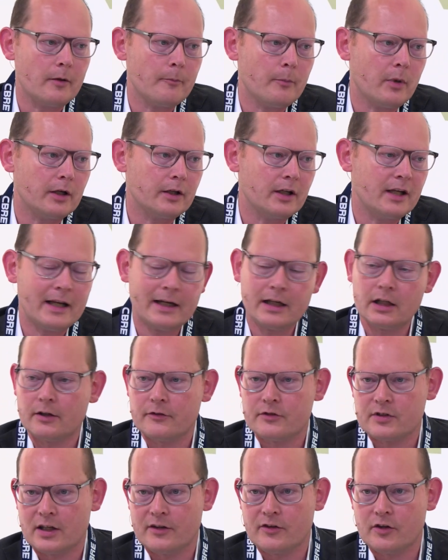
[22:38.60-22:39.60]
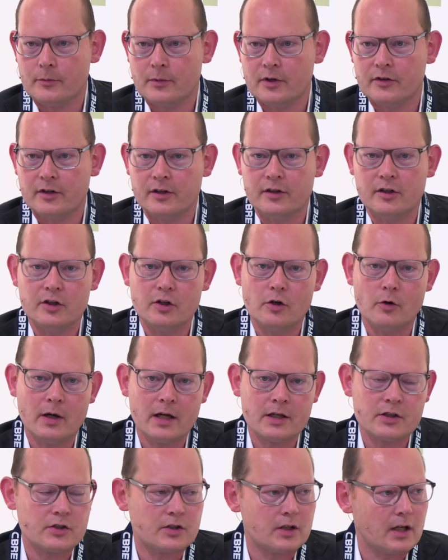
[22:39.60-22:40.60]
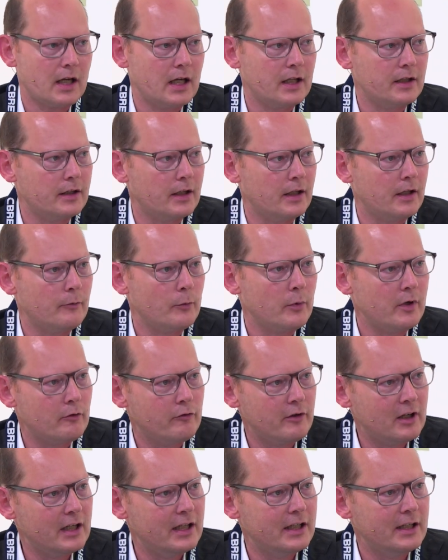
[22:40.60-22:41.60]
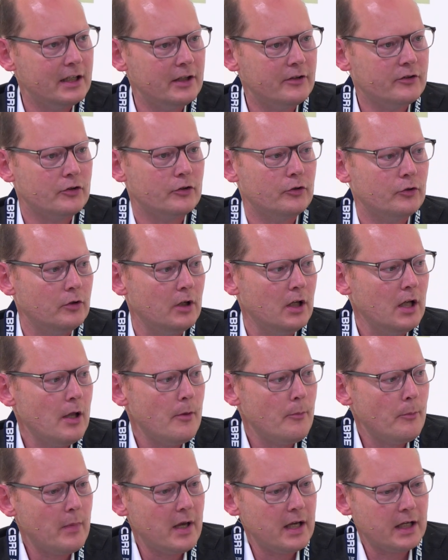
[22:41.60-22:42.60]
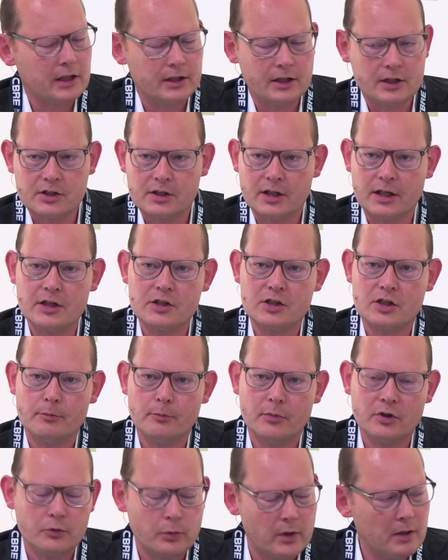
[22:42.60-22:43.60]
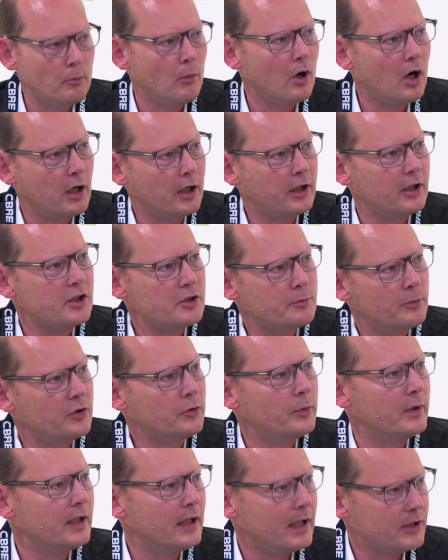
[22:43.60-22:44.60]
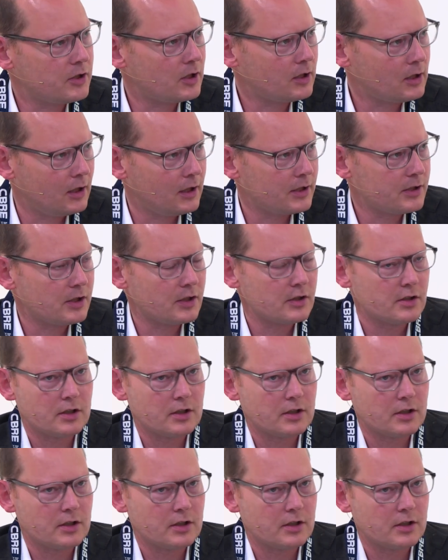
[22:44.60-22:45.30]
by the negative sentiment in the US, and we really need to make a distinction between markets, between asset classes.